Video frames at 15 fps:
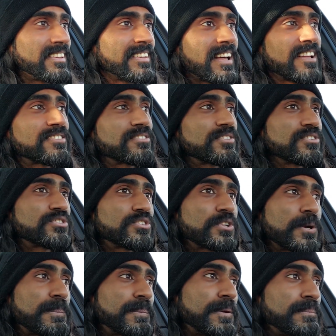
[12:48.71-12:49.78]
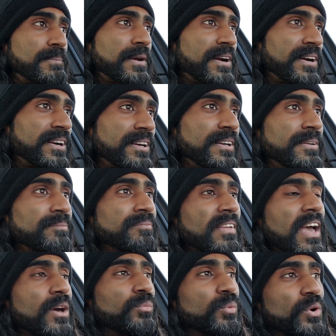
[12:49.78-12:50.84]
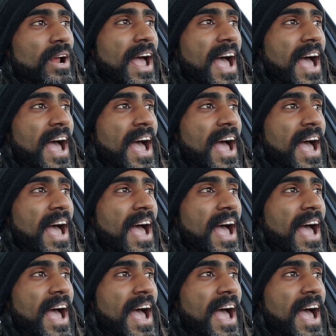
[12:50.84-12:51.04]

That's the serpent bear. And we're